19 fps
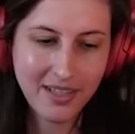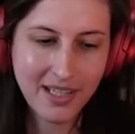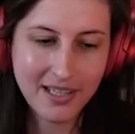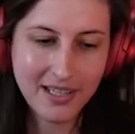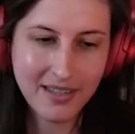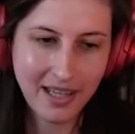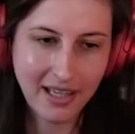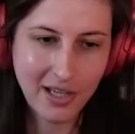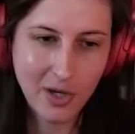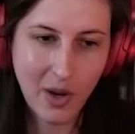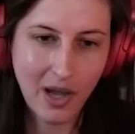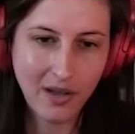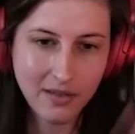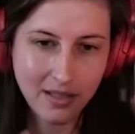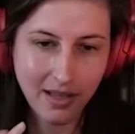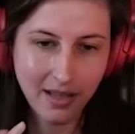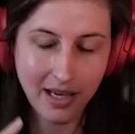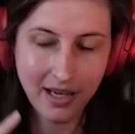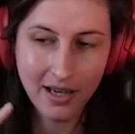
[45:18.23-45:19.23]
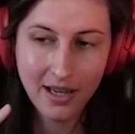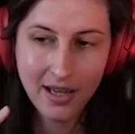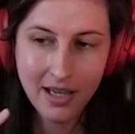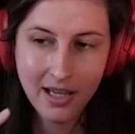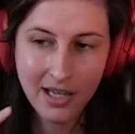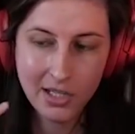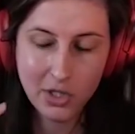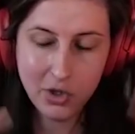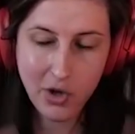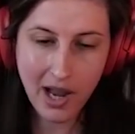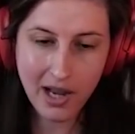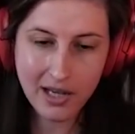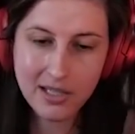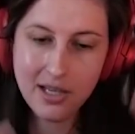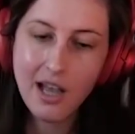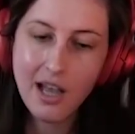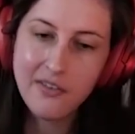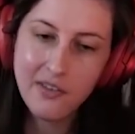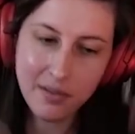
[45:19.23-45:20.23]
is like you have to like track
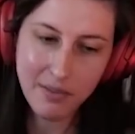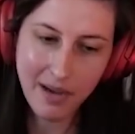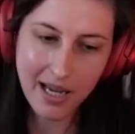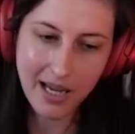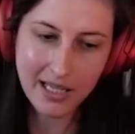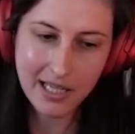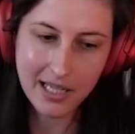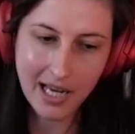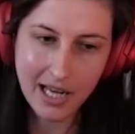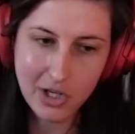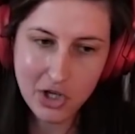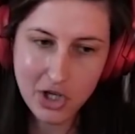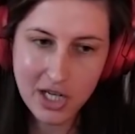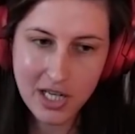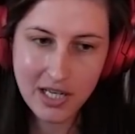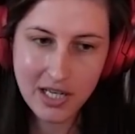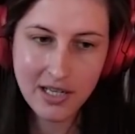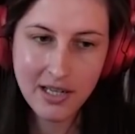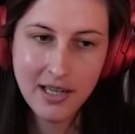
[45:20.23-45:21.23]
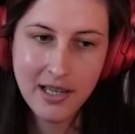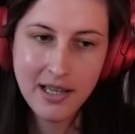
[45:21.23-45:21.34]
stuff and pay attention